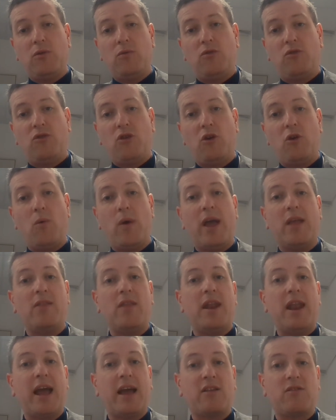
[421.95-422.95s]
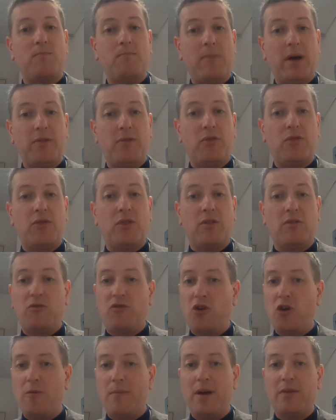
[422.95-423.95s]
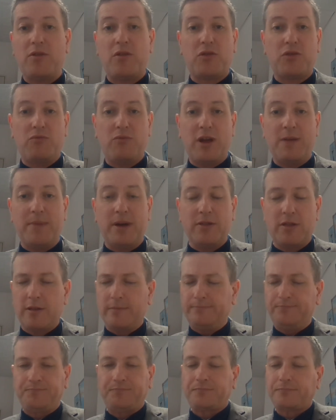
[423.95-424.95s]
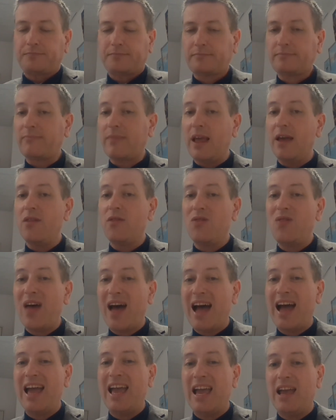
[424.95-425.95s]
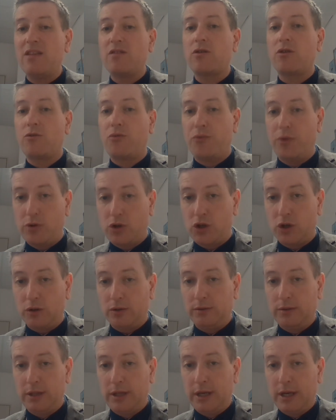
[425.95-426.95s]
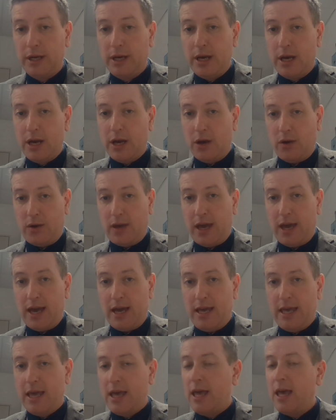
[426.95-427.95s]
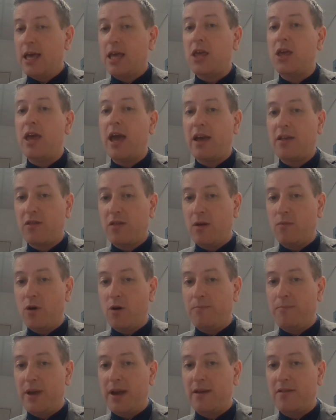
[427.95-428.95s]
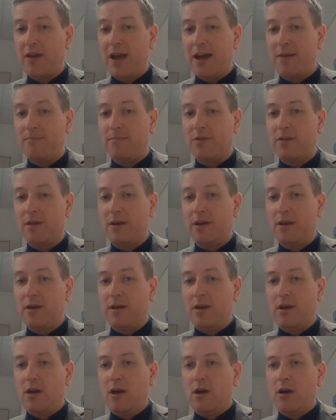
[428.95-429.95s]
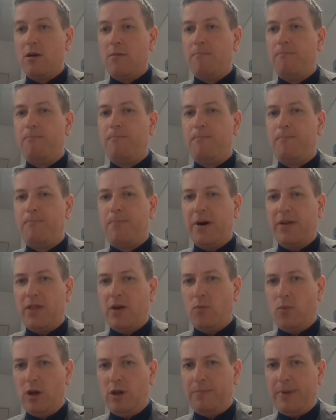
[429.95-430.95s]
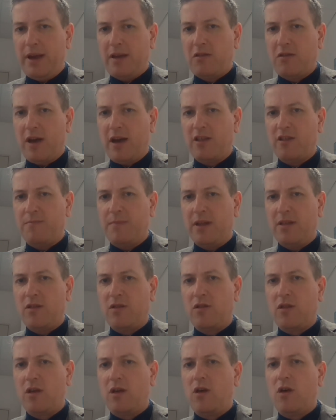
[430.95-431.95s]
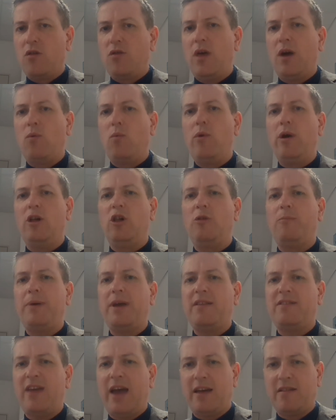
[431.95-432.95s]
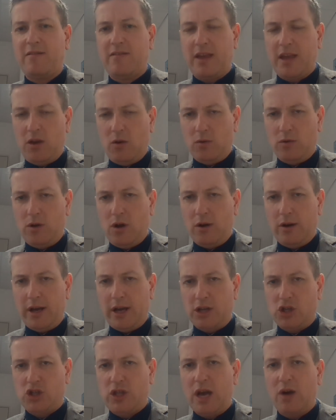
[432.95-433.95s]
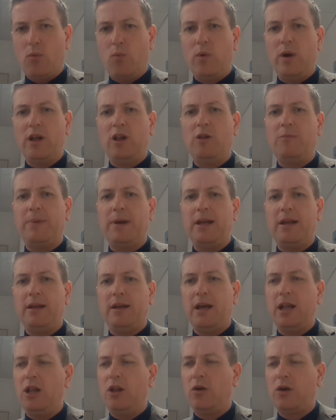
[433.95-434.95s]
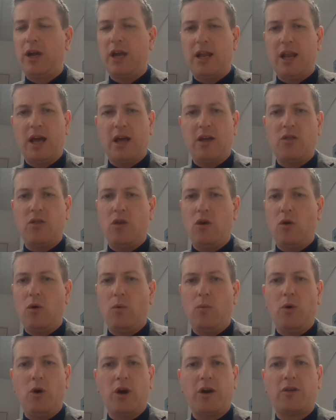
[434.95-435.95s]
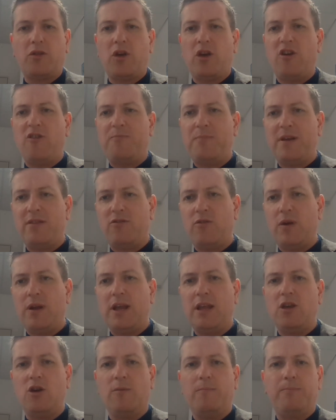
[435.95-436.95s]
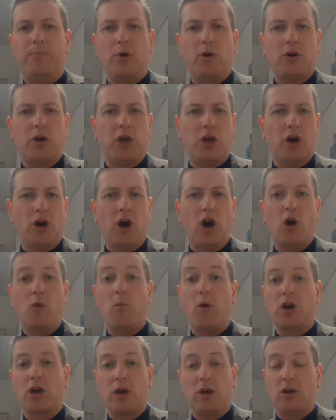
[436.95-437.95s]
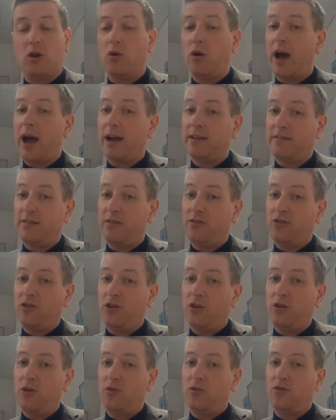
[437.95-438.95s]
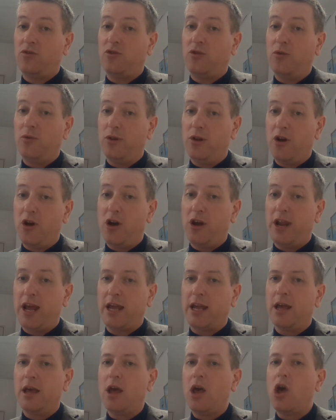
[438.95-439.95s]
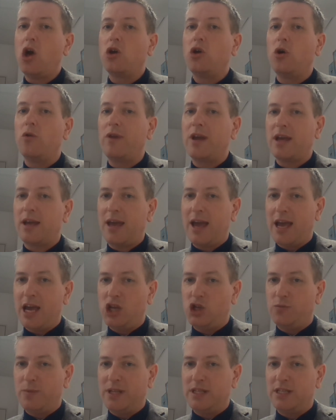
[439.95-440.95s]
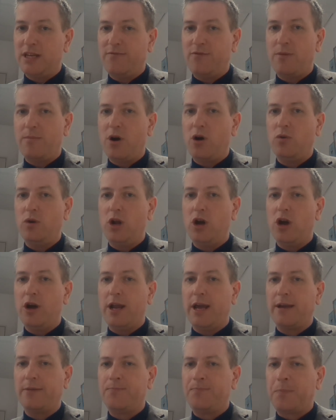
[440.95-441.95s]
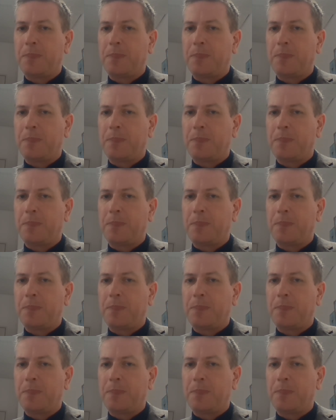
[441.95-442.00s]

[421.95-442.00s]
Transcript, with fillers: do in the next month, two months, three months, that is crucial. Okay. Yes, there won't be exams, but there will be assessments. There will be testing your knowledge. There will be looking at your work that you've been doing in your book, your homework, your attitude to learning, your engagement in remote learning.